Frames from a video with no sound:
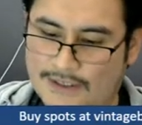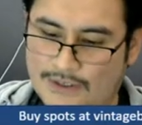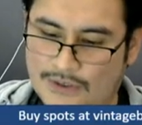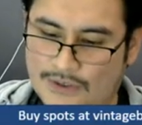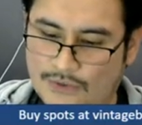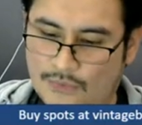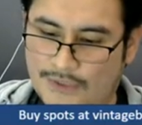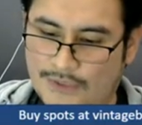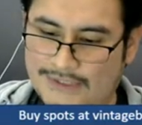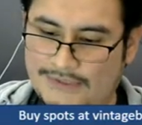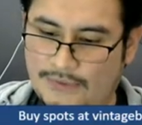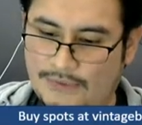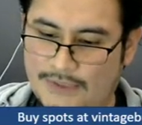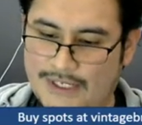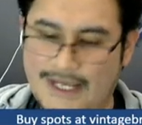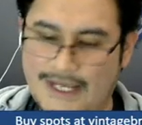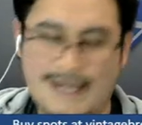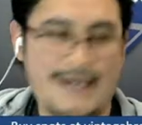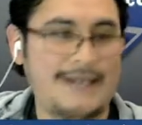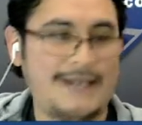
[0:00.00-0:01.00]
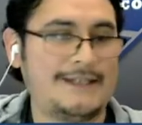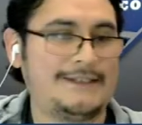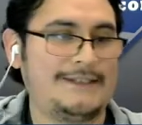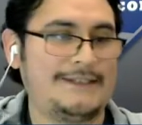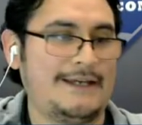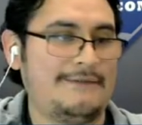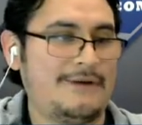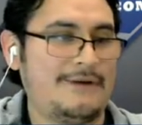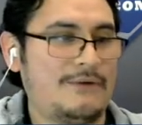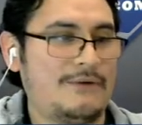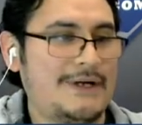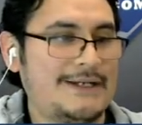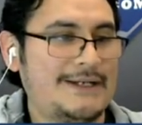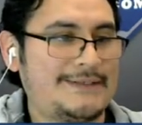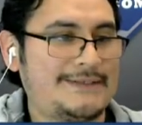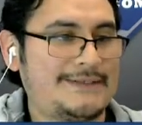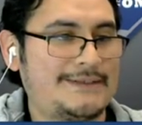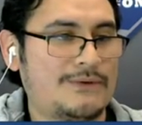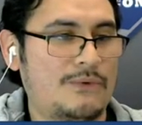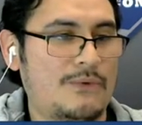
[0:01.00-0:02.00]
128, David
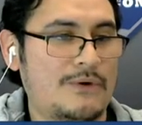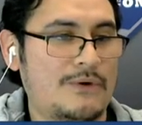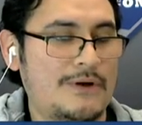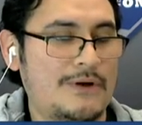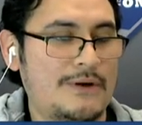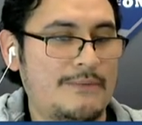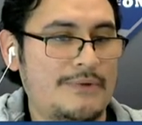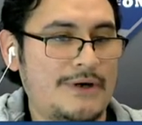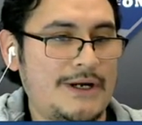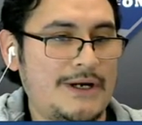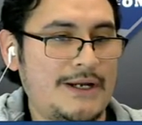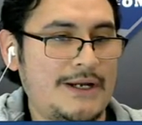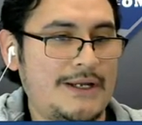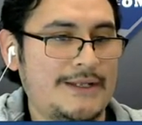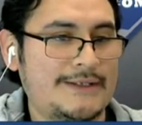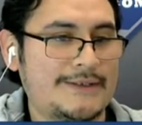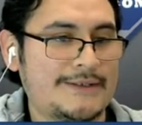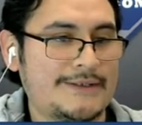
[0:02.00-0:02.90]
West, Warren Brand.